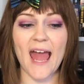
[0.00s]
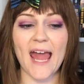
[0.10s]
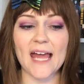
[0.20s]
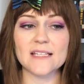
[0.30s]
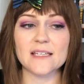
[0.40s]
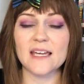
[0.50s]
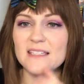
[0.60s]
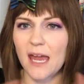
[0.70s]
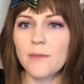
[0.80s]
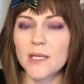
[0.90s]
And
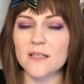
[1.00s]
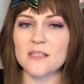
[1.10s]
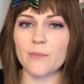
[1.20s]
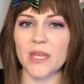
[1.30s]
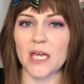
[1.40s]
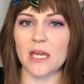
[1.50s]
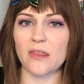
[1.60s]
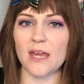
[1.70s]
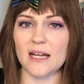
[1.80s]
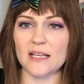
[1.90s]
containment is
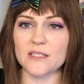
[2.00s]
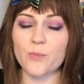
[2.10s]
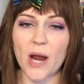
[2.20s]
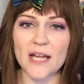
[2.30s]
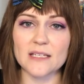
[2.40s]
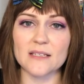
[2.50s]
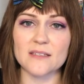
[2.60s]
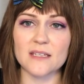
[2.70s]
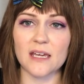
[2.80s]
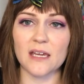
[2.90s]
something that is
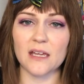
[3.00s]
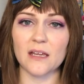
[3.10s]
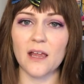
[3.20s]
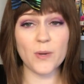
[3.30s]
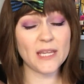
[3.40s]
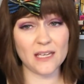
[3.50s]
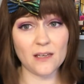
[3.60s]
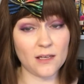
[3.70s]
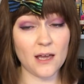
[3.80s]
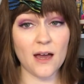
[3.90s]
practiced in
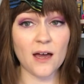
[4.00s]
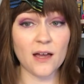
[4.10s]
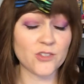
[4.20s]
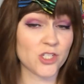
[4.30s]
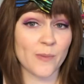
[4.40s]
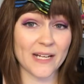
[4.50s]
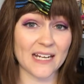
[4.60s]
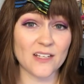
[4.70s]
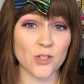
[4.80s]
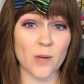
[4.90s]
really just about
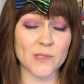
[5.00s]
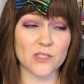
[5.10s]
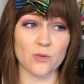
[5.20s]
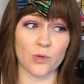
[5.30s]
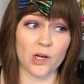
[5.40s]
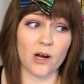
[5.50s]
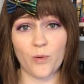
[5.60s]
any trauma disorder.